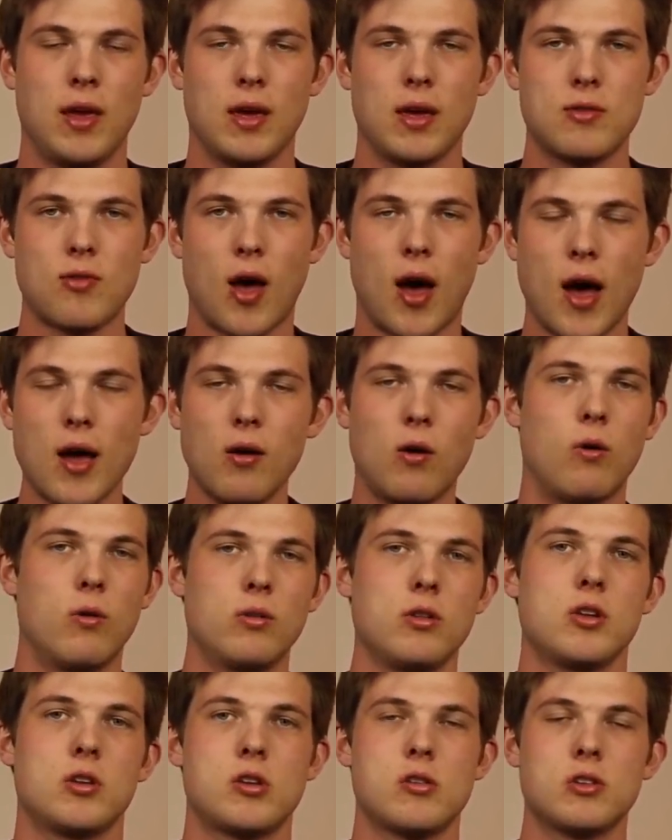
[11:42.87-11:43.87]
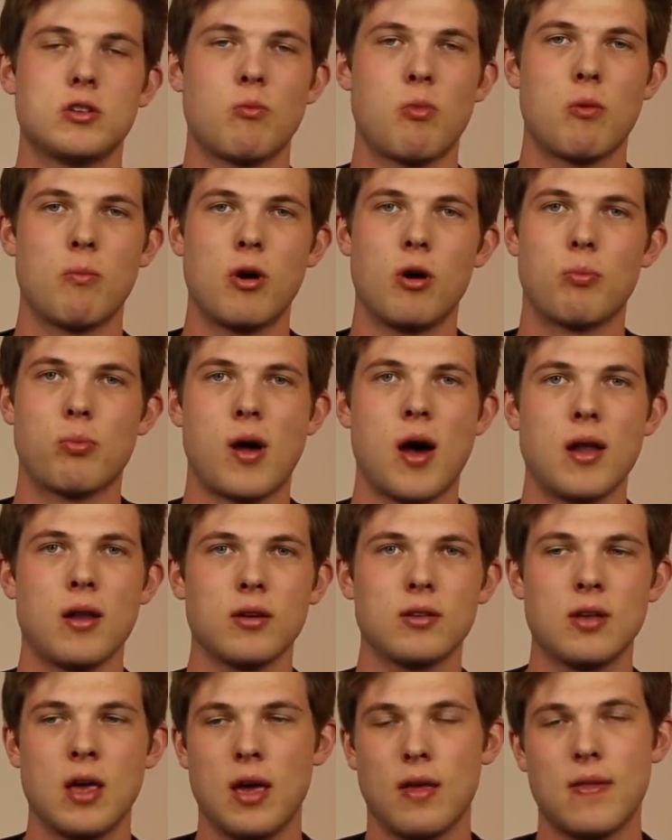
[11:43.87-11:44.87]
is I only choose to promote
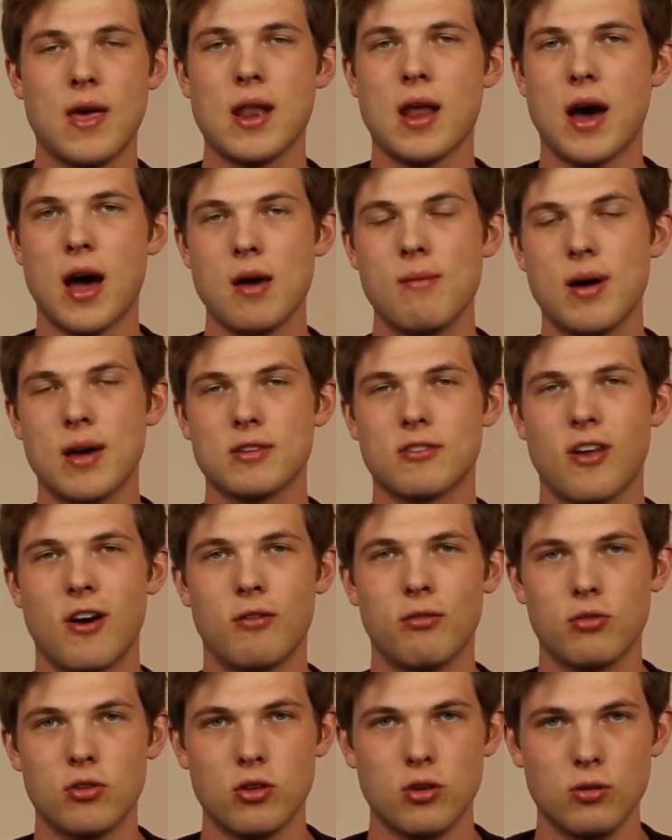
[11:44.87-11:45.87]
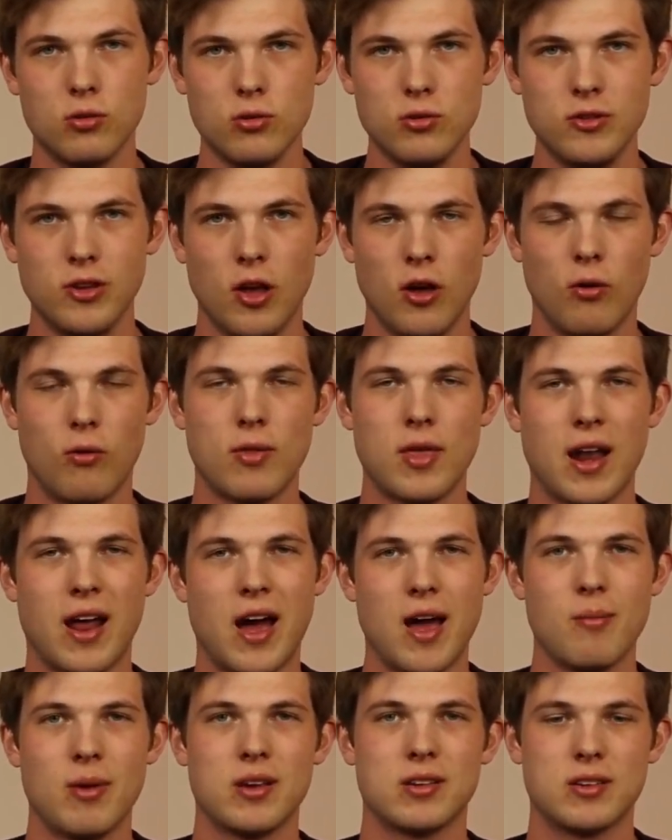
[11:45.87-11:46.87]
products that I myself use or that
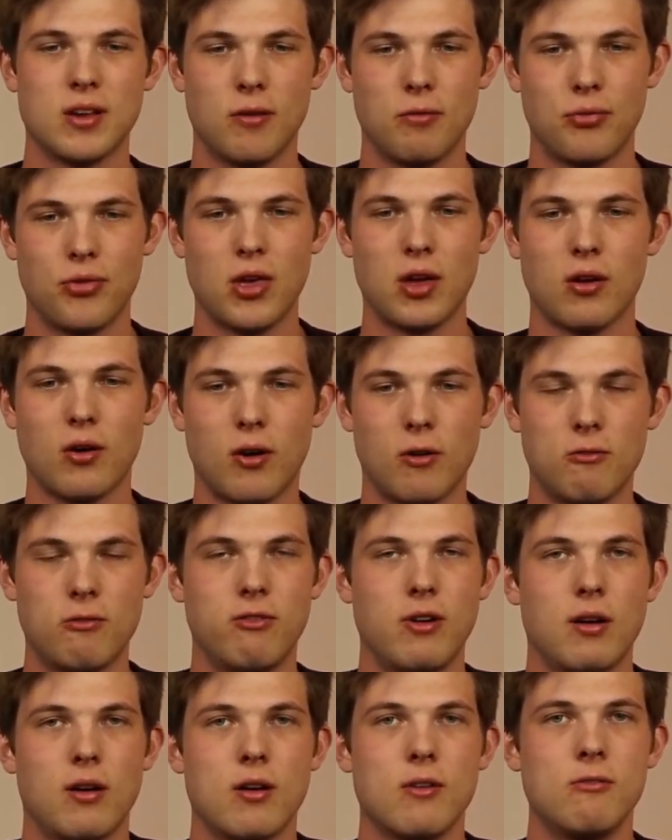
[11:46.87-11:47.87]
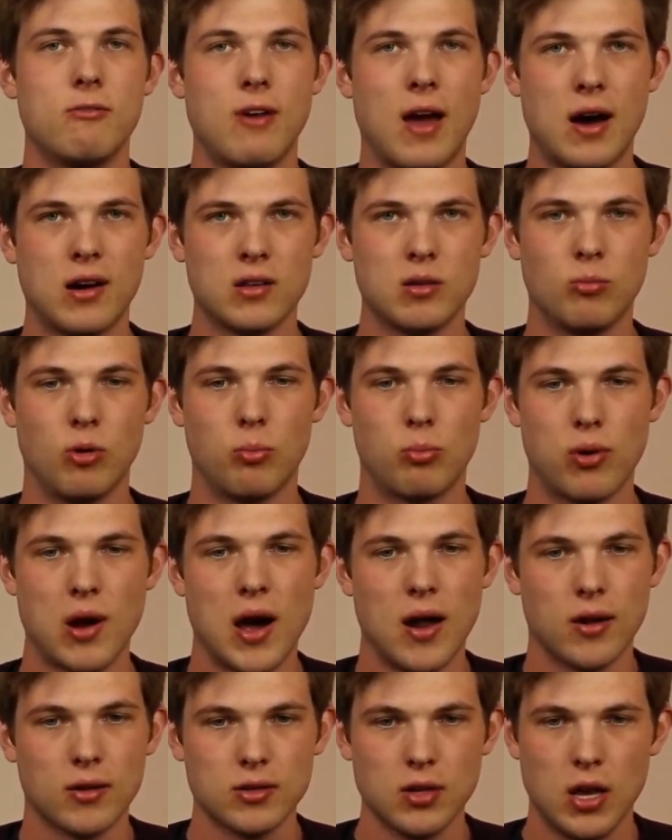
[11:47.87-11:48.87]
I myself think are very valuable
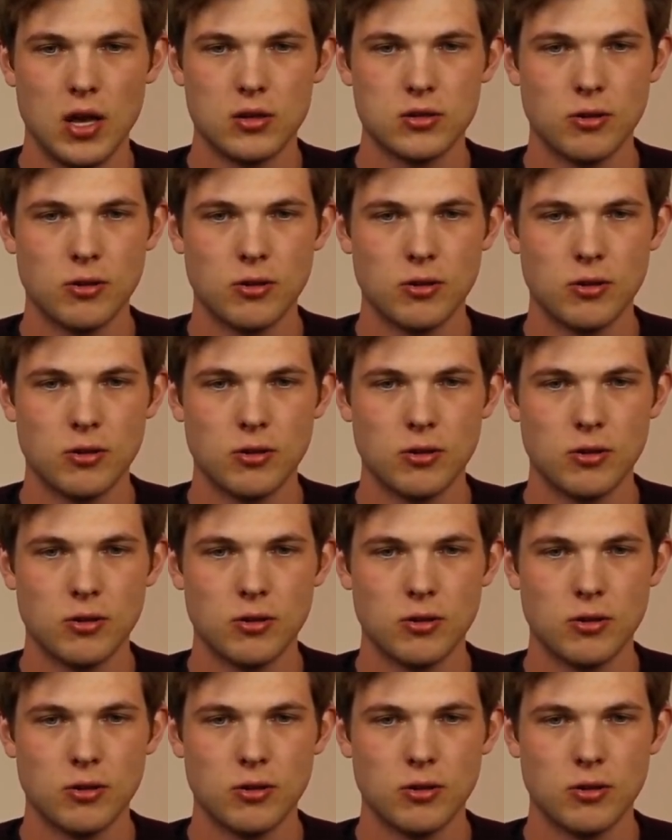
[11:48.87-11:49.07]
products.